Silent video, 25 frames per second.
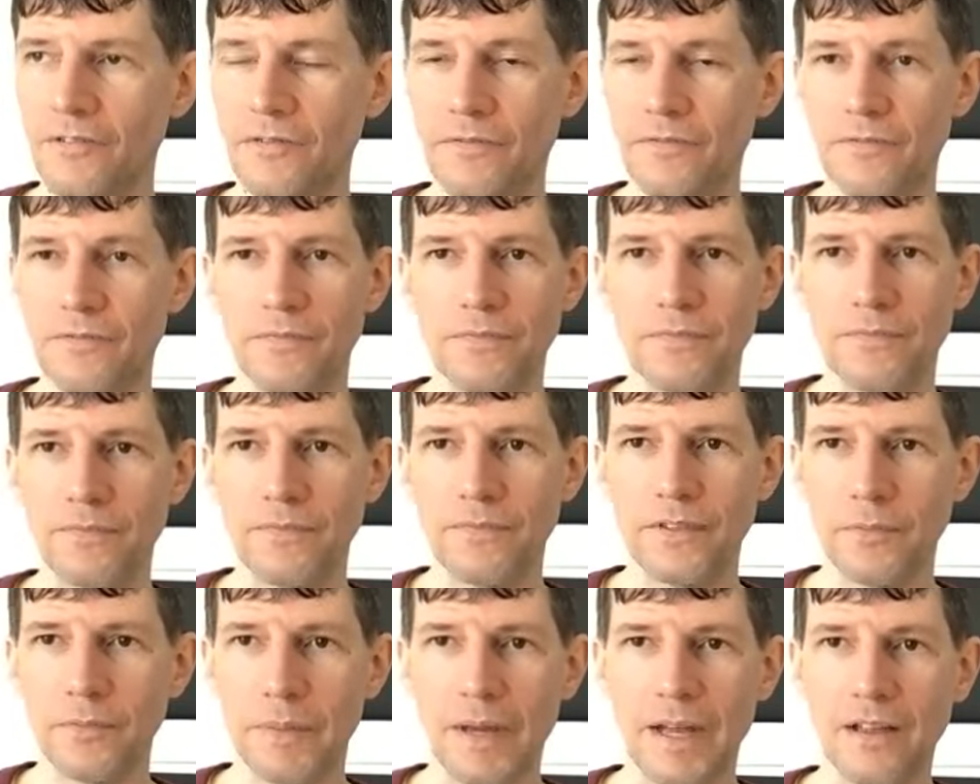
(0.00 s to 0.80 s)
of
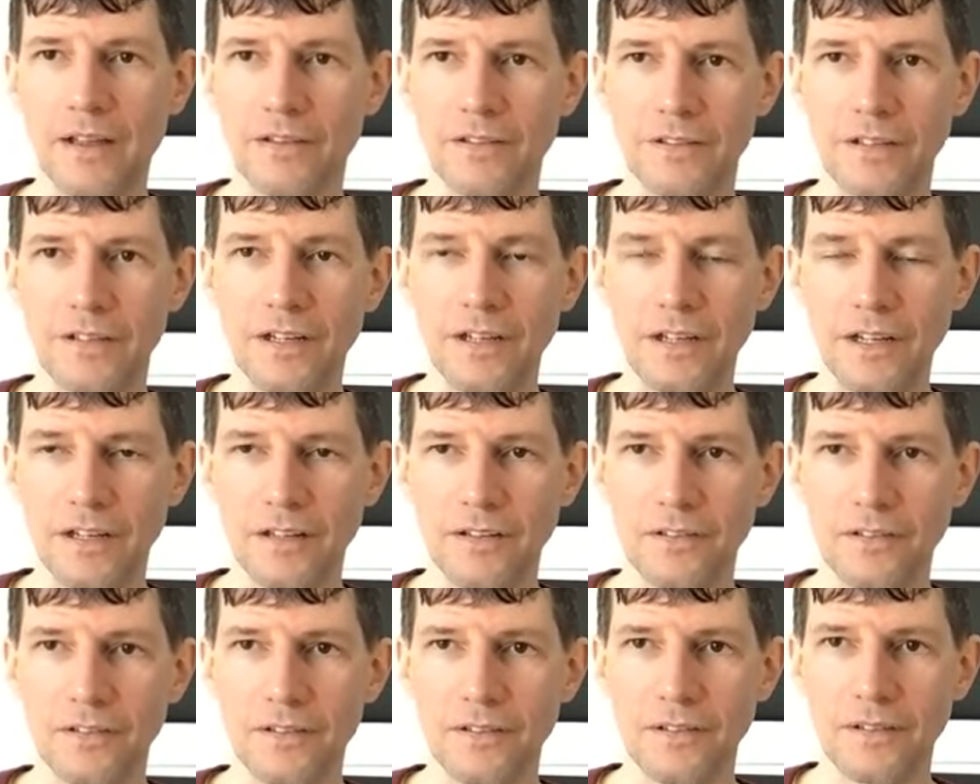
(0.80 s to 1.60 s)
the
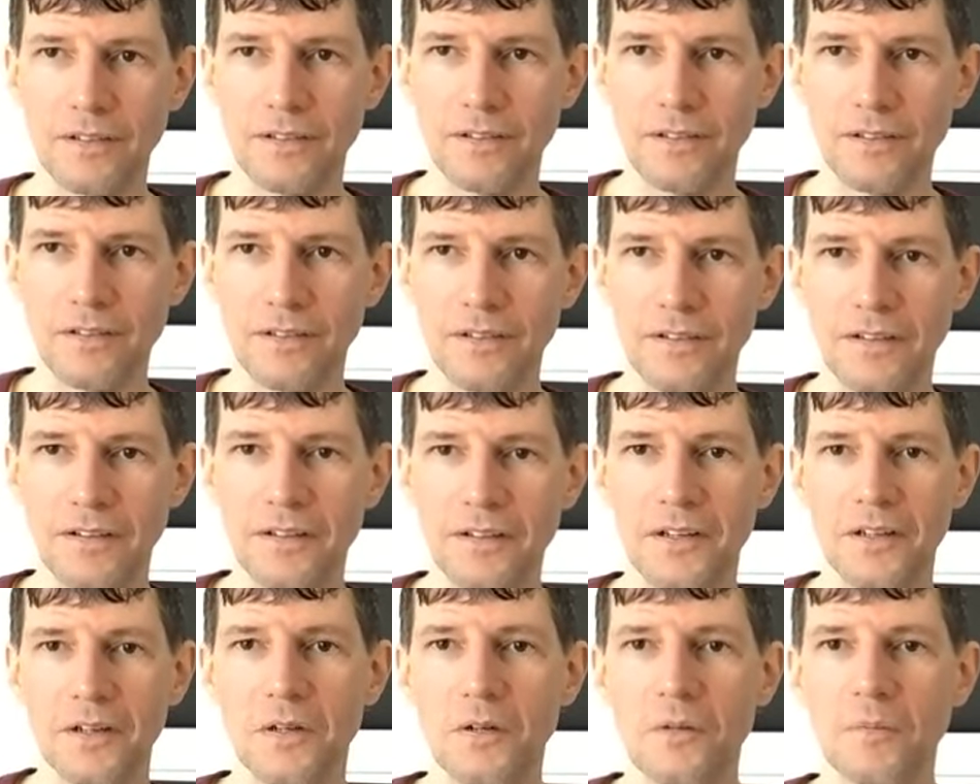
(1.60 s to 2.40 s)
Palestinians.
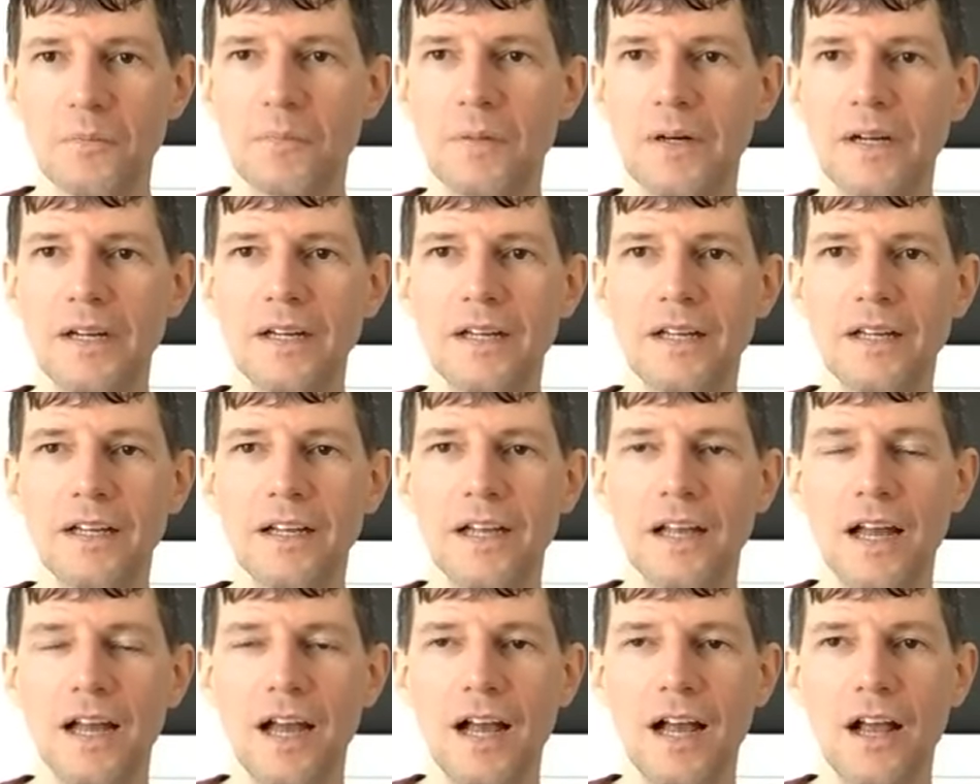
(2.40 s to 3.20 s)
But
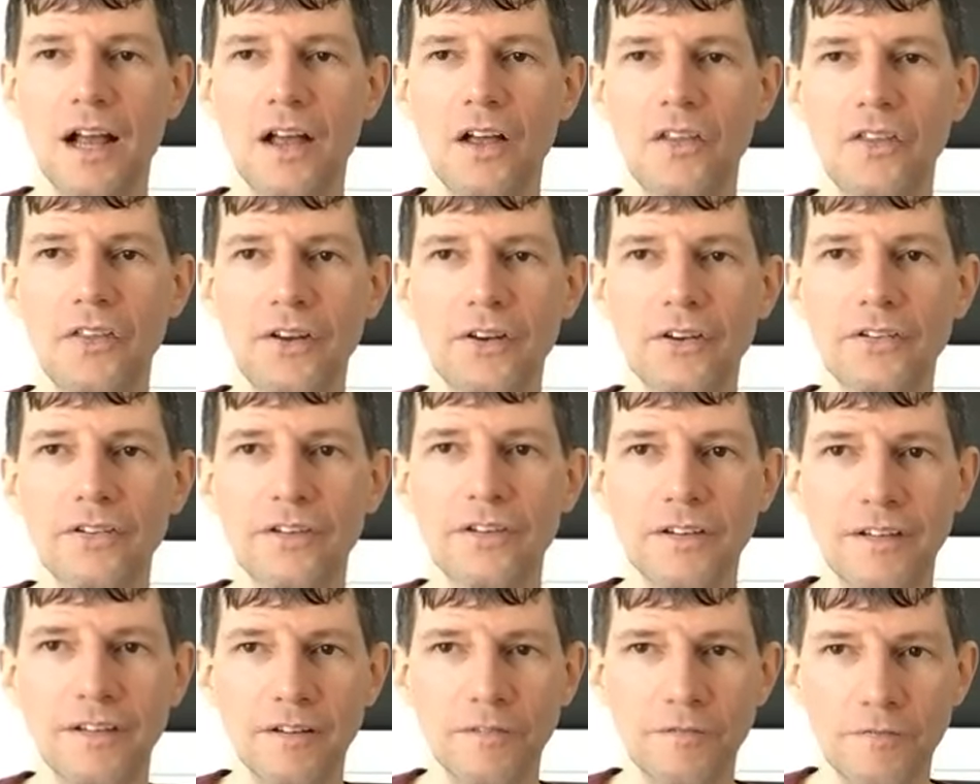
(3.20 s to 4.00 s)
there's
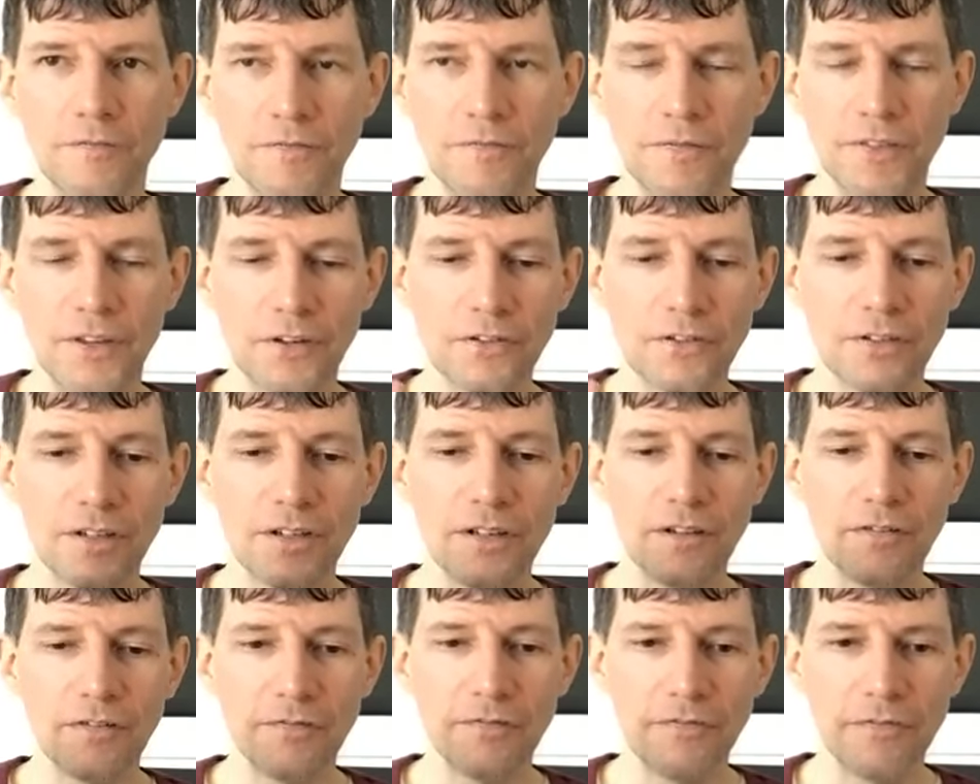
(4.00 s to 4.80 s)
a di- there's
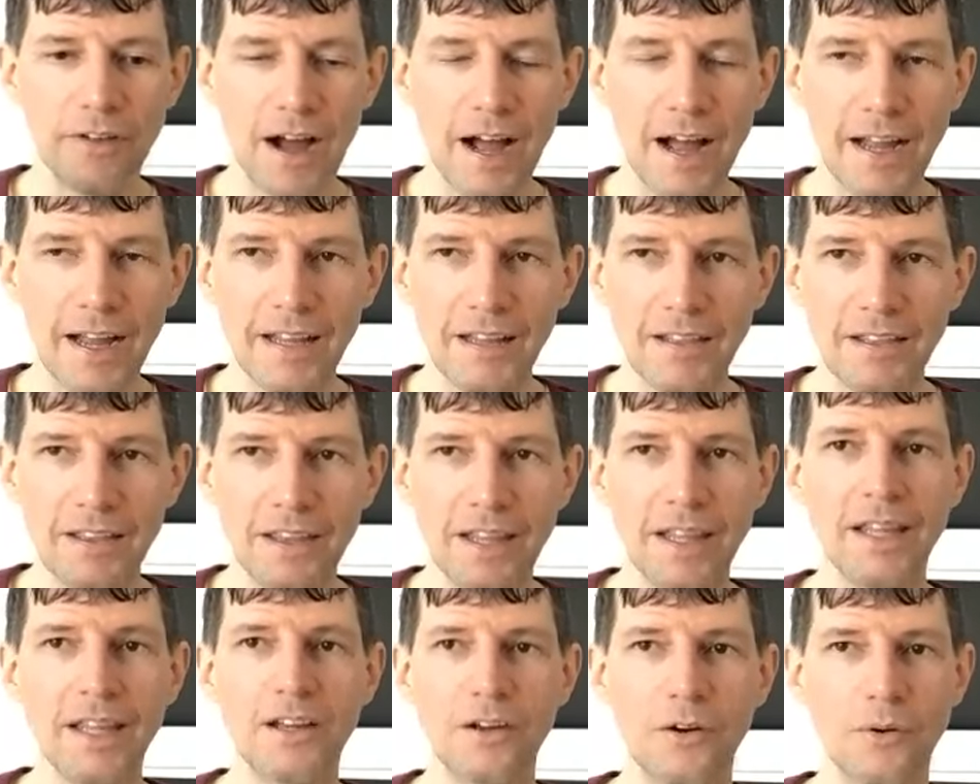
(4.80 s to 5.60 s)
a divine
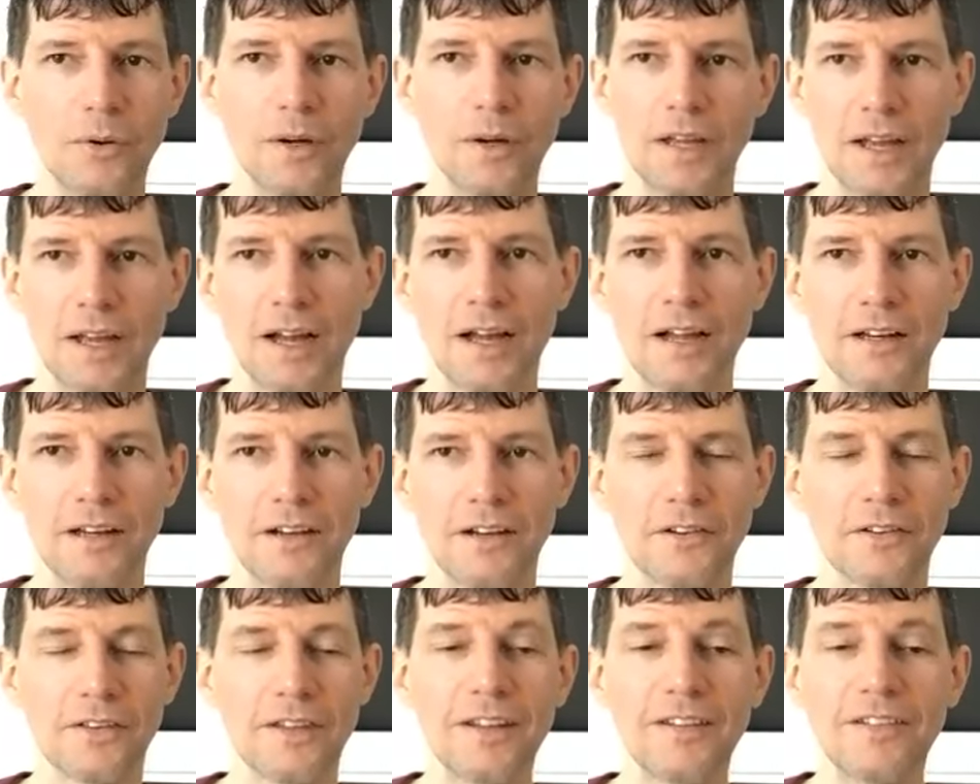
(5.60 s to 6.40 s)
thing going on
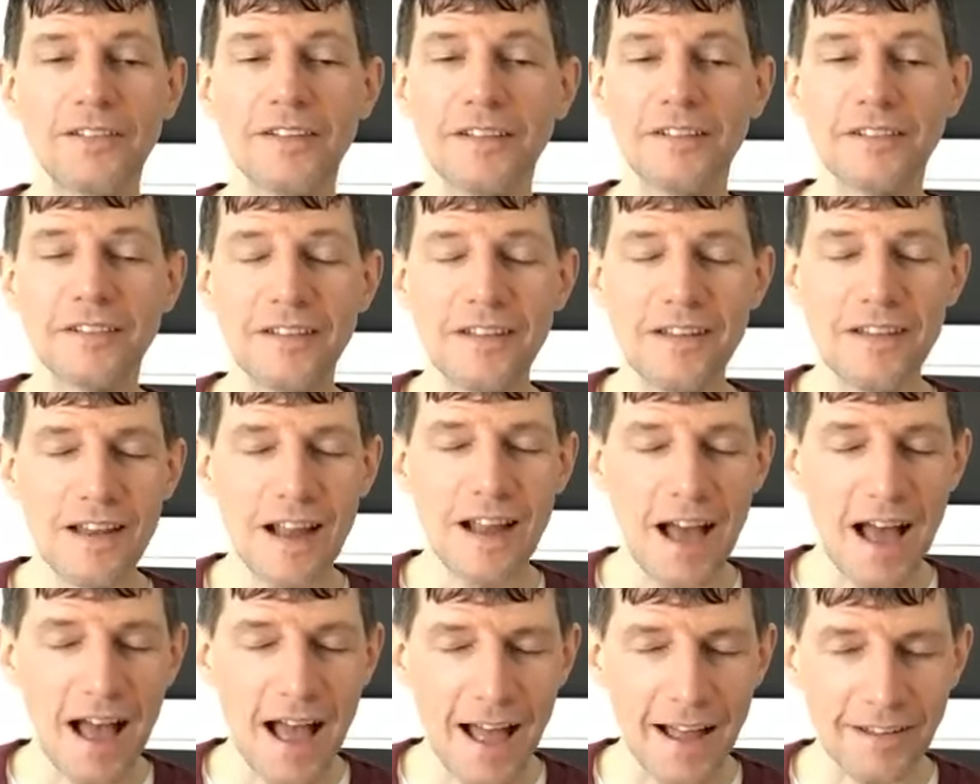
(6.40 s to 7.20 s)
here. This is
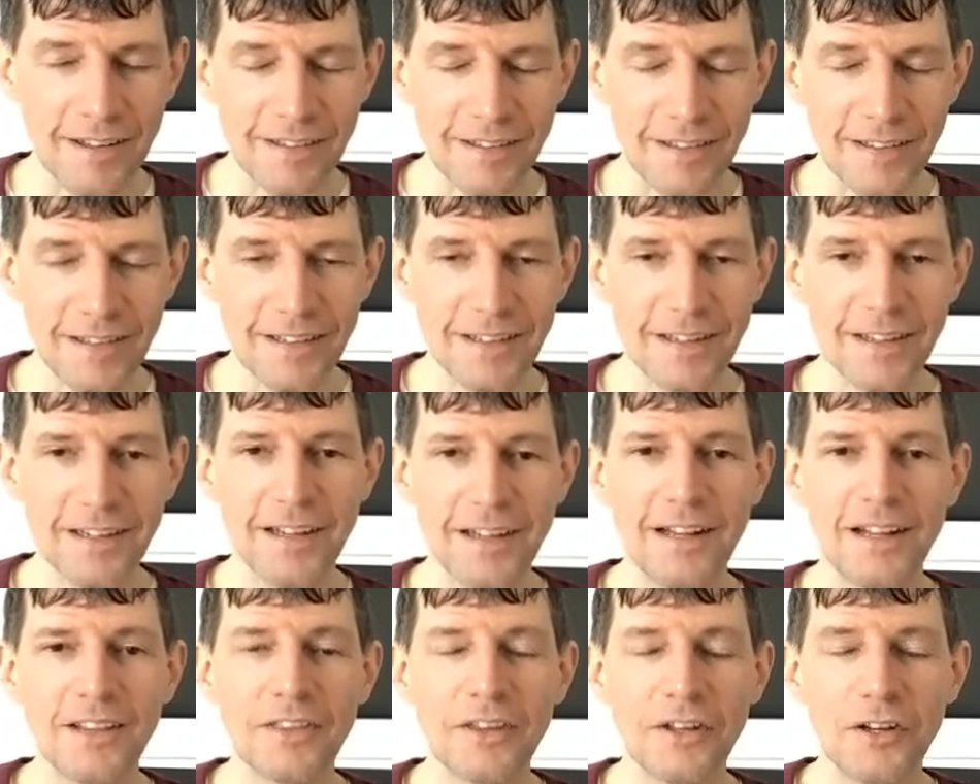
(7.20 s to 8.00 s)
not
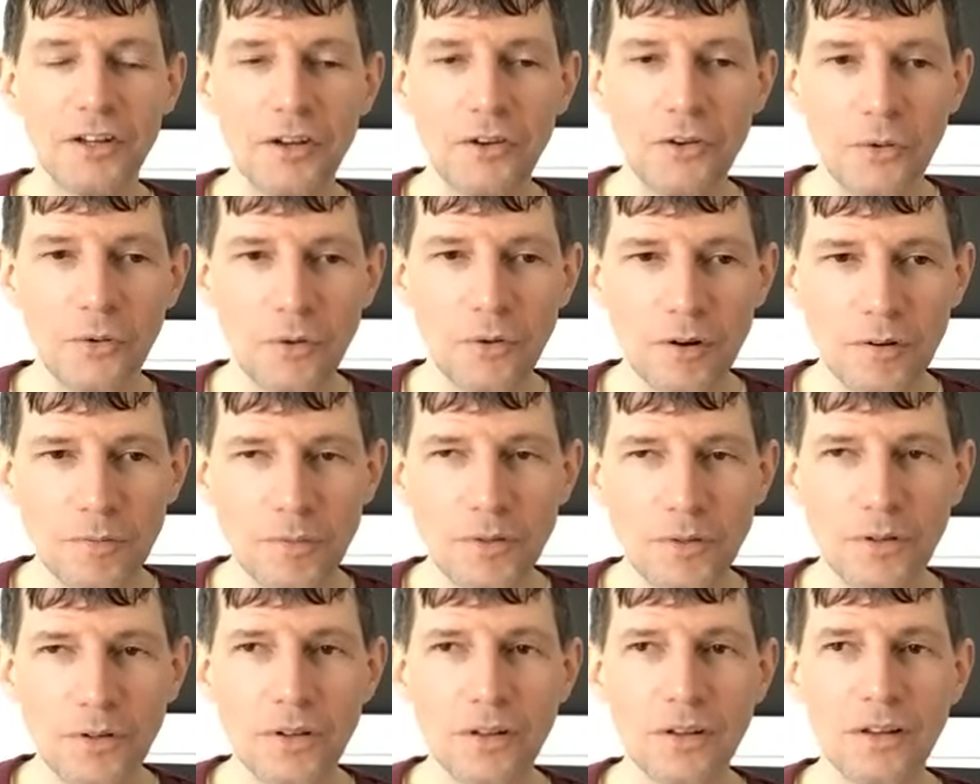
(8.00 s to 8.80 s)
the
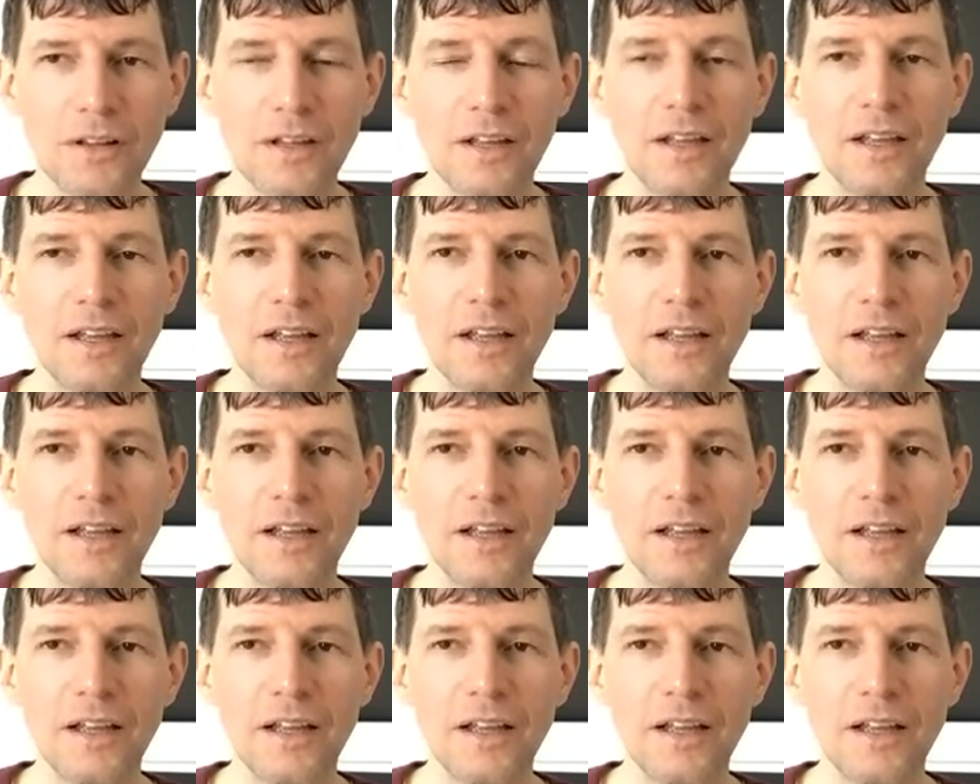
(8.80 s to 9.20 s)
normal